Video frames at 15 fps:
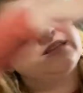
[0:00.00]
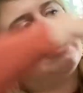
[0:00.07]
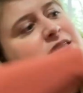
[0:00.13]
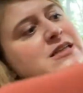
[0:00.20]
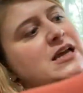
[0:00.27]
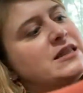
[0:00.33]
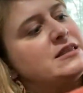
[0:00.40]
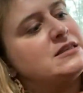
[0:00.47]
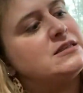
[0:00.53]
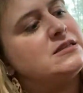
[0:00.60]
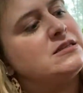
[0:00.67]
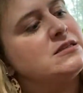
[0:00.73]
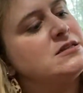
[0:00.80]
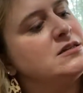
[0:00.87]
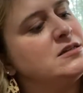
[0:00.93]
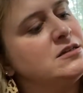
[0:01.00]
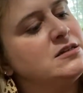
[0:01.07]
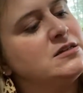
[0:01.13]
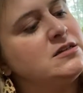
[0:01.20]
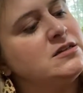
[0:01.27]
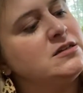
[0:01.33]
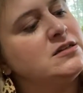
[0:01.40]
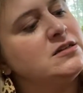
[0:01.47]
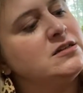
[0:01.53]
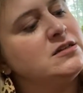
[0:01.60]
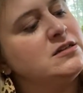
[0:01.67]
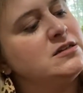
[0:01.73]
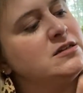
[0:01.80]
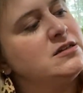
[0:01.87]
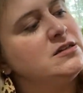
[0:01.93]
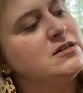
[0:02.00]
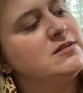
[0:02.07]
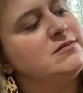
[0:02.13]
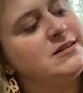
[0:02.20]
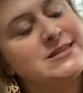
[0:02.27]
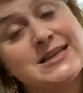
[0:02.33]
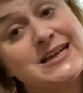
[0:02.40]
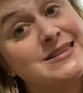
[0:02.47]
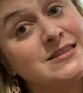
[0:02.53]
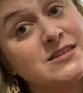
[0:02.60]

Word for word: it's got this, it's got